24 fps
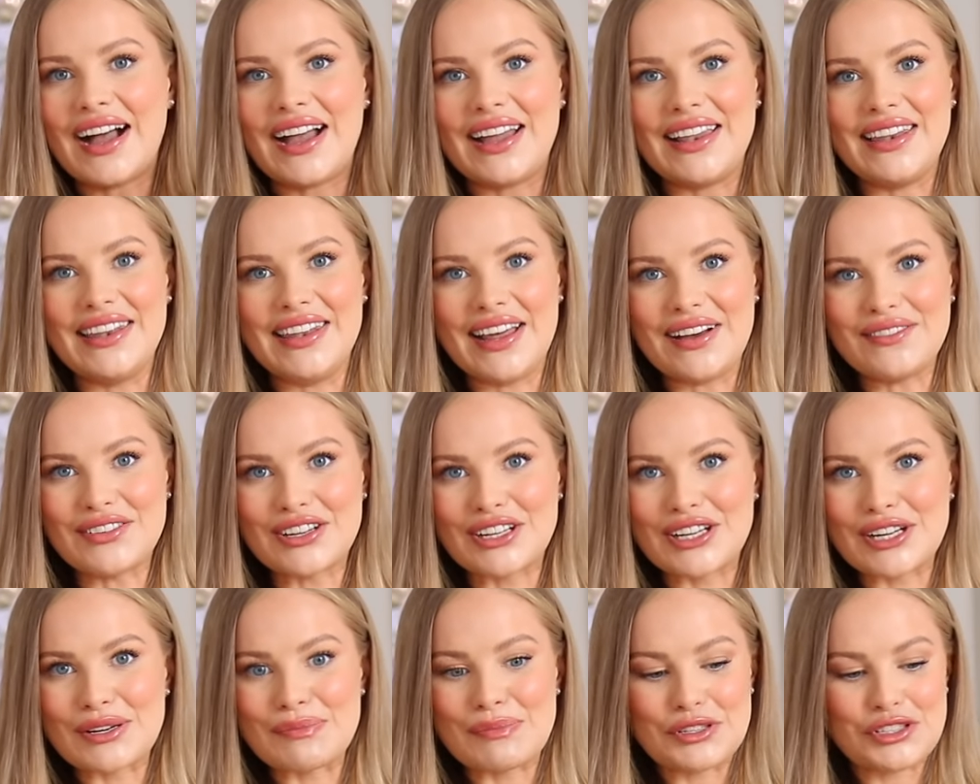I love
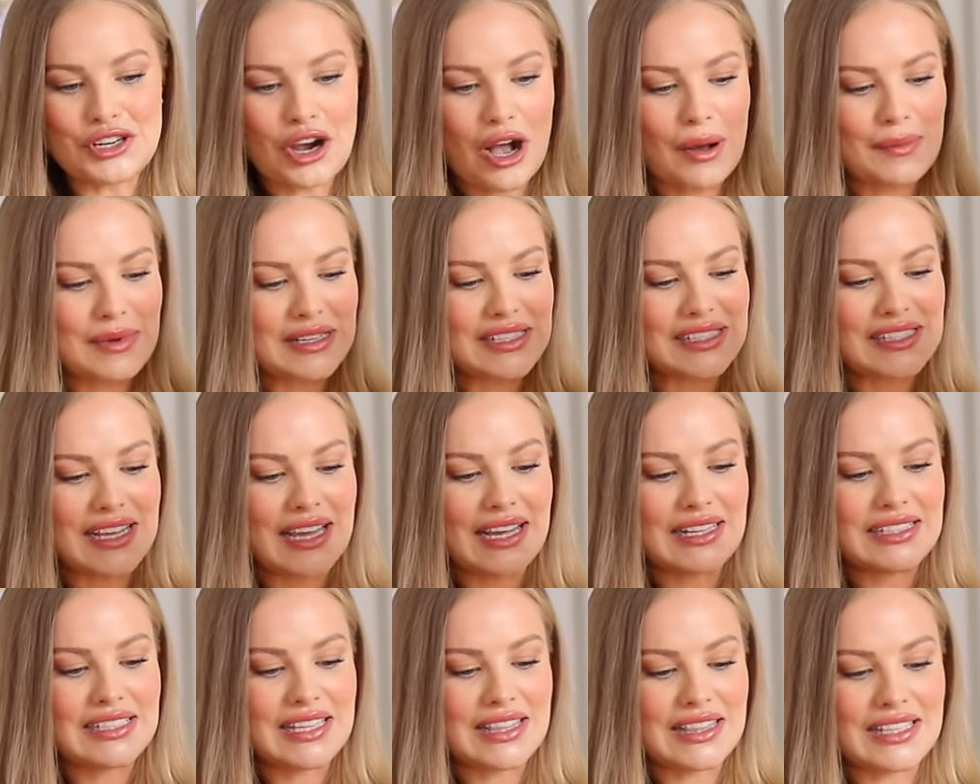a good pajama
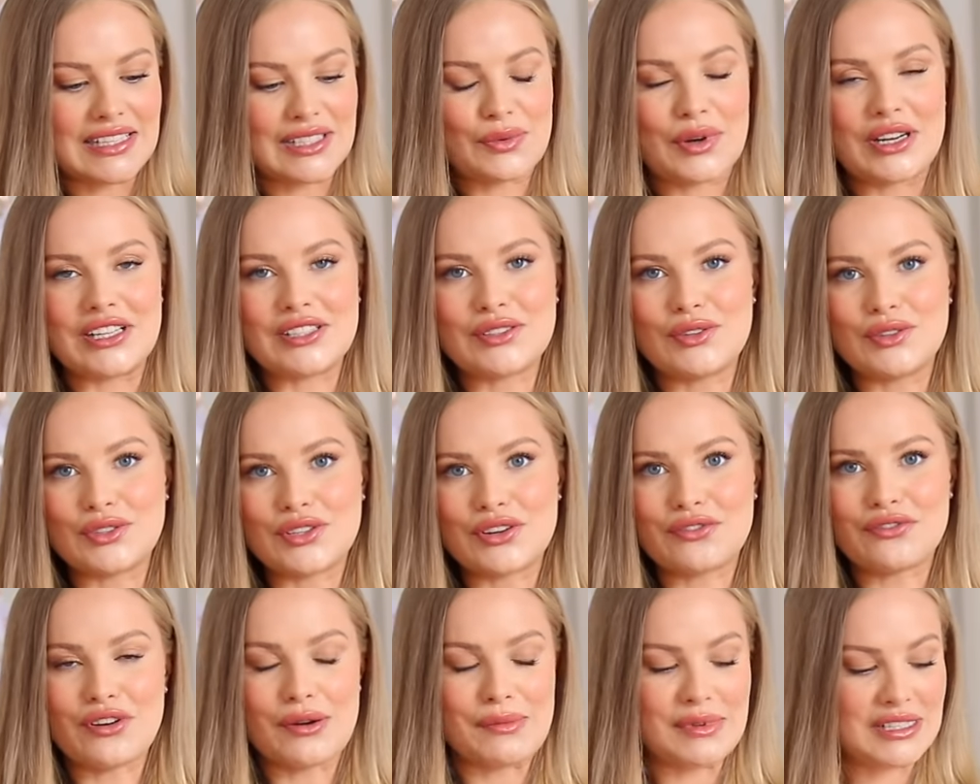set. This one is
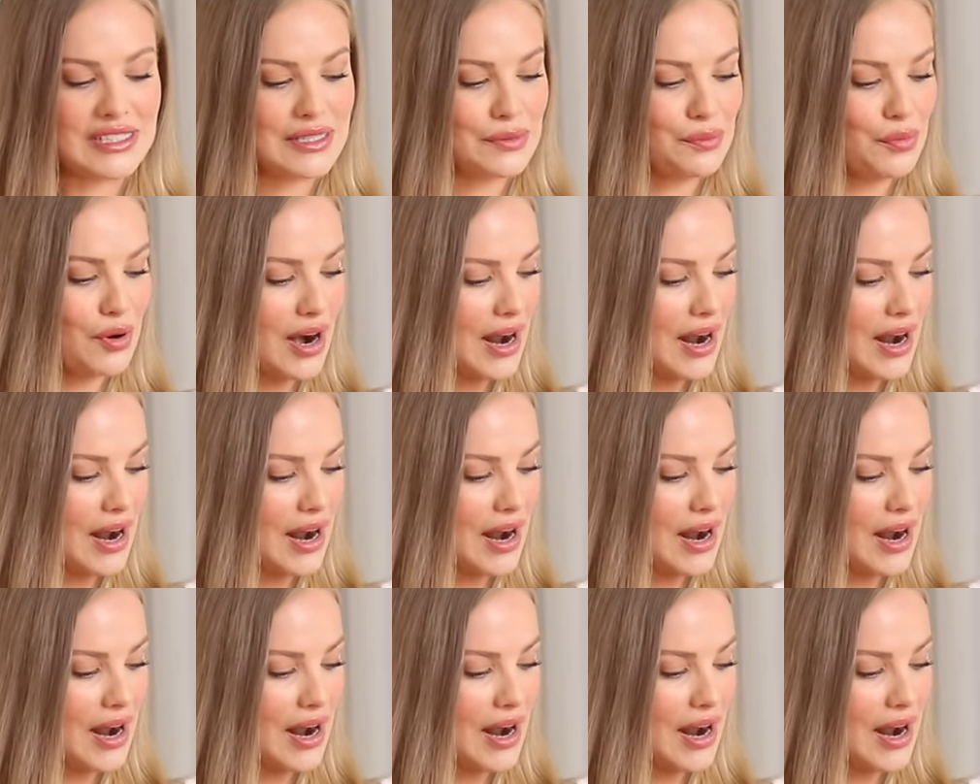also from Mr.